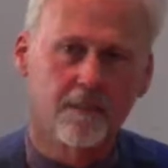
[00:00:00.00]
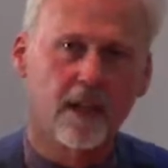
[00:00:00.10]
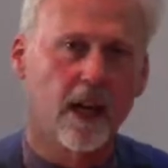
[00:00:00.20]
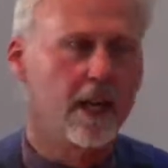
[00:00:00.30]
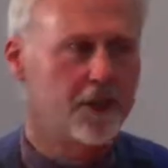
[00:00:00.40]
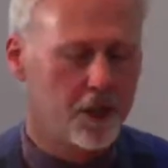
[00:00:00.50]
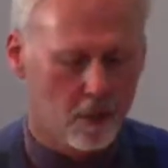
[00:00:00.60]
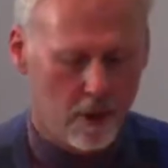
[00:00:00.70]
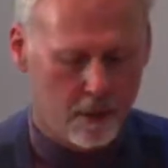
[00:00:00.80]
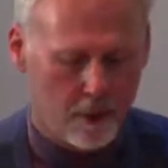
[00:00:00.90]
I shall
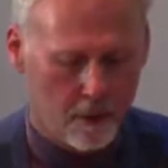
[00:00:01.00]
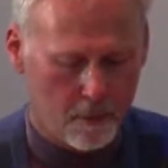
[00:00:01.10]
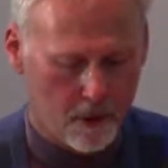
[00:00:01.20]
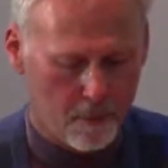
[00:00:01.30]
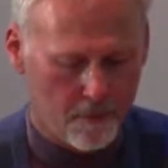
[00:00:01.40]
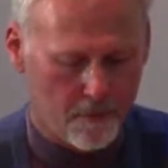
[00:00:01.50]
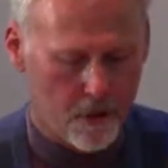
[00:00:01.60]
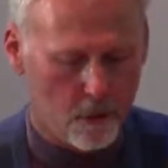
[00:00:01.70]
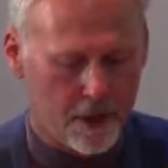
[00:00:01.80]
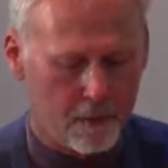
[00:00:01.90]
wear purple,
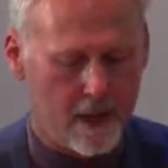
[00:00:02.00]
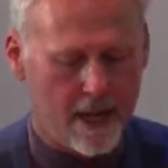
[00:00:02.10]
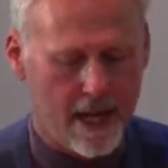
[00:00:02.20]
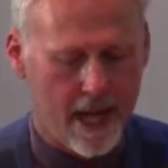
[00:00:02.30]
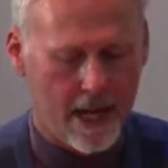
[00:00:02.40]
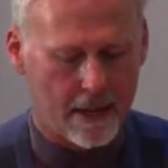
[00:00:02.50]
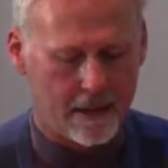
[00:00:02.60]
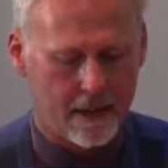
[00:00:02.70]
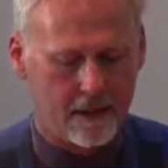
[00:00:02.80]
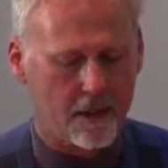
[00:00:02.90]
with a red
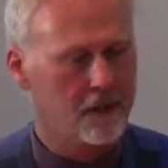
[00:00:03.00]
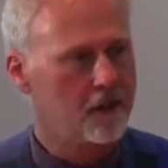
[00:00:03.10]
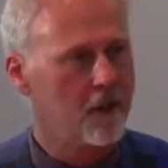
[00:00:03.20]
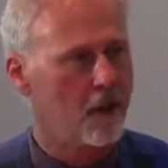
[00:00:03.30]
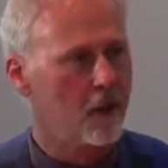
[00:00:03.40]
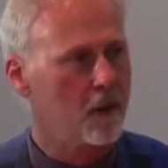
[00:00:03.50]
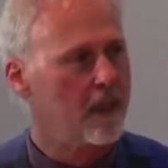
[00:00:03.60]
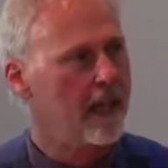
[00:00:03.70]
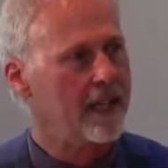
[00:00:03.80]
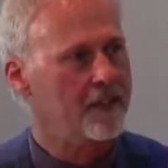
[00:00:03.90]
hat that doesn't go
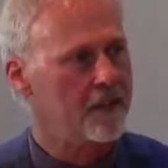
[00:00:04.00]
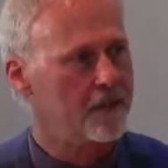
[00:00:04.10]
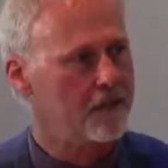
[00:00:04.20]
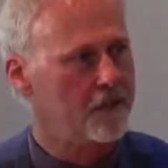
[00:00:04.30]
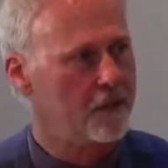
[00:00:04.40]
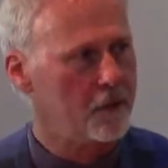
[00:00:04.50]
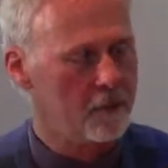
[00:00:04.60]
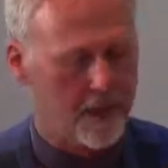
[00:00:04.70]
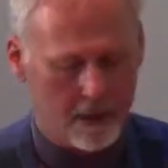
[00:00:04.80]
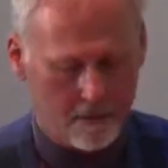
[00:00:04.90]
and doesn't suit
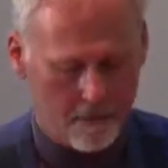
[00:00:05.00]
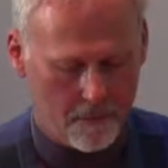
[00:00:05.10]
me.